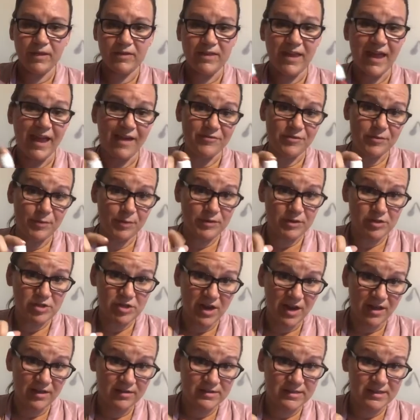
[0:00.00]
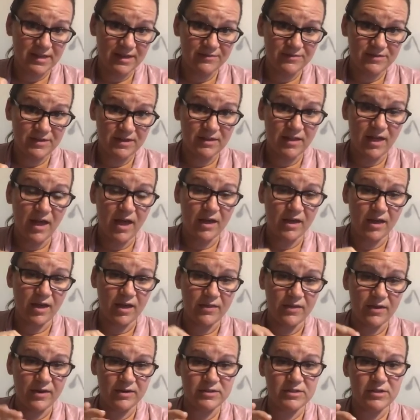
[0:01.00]
they have to put the child safety lock
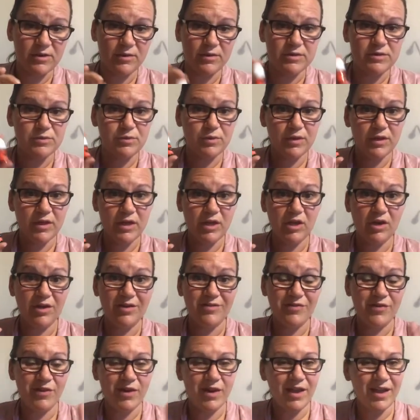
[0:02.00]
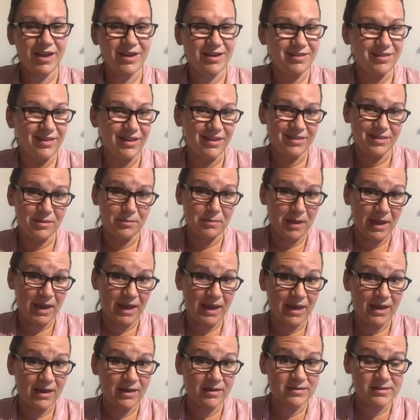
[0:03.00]
on there. So it's really good for kind of like the
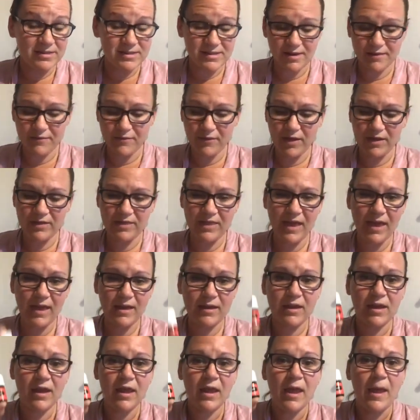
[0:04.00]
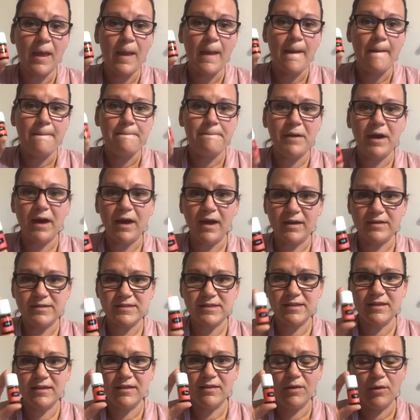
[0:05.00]
pain and stuff like that.
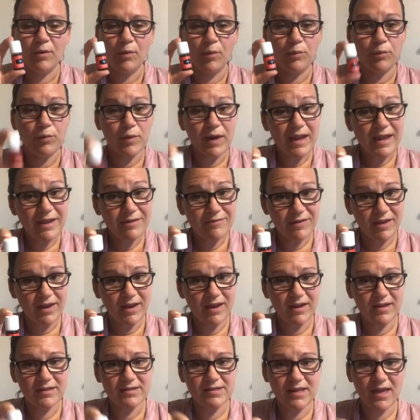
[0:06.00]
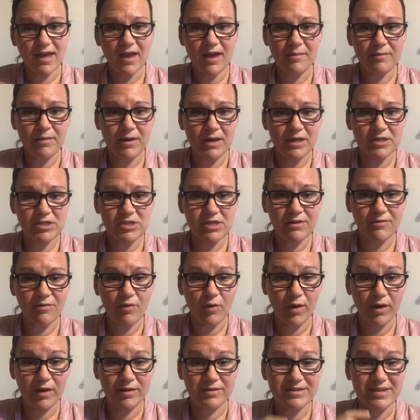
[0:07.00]
But Raven is a combination of
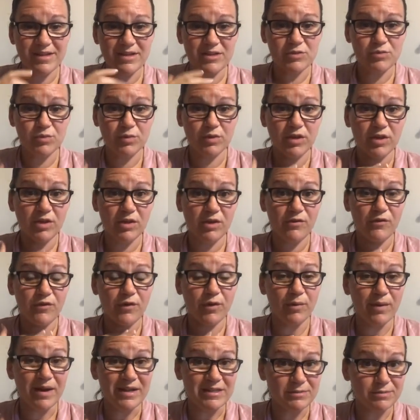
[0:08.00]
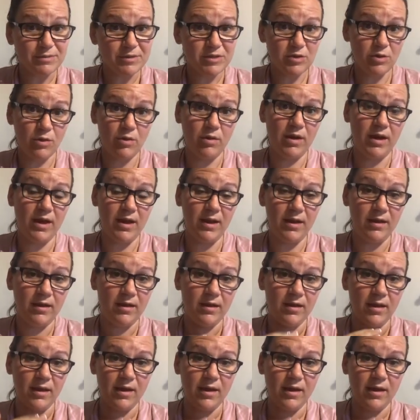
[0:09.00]
oils that is really good for respiratory